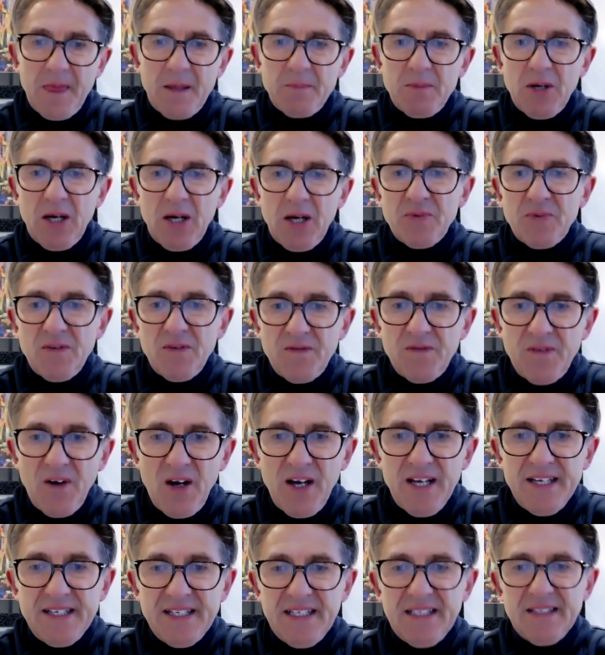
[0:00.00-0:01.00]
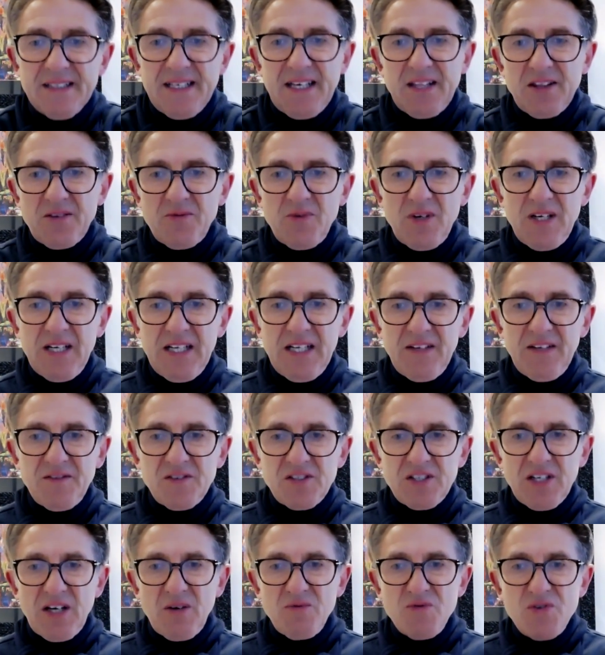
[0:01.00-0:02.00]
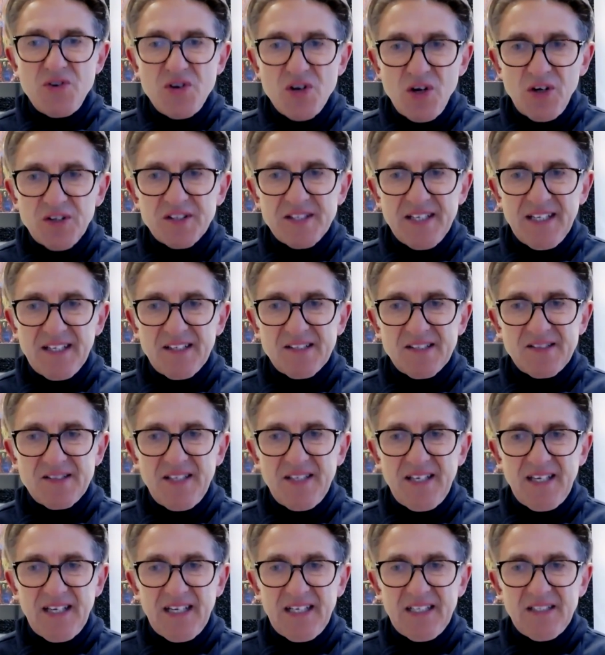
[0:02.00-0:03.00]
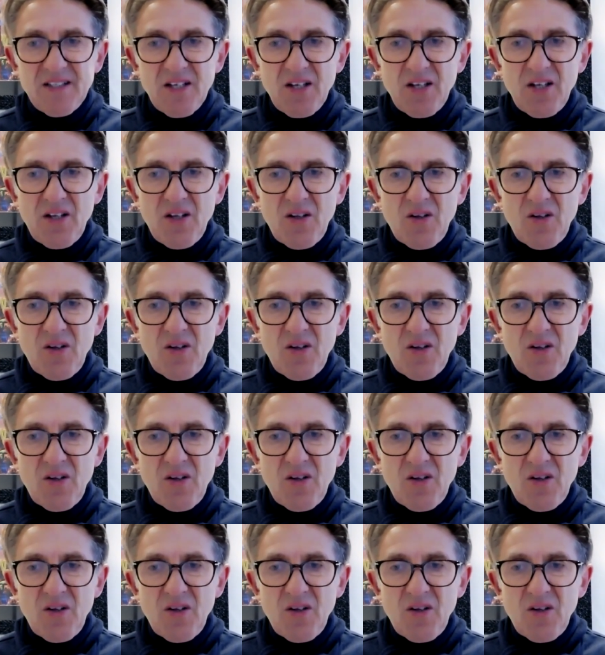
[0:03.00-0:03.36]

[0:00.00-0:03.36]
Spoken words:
by providing that the relief shall not exceed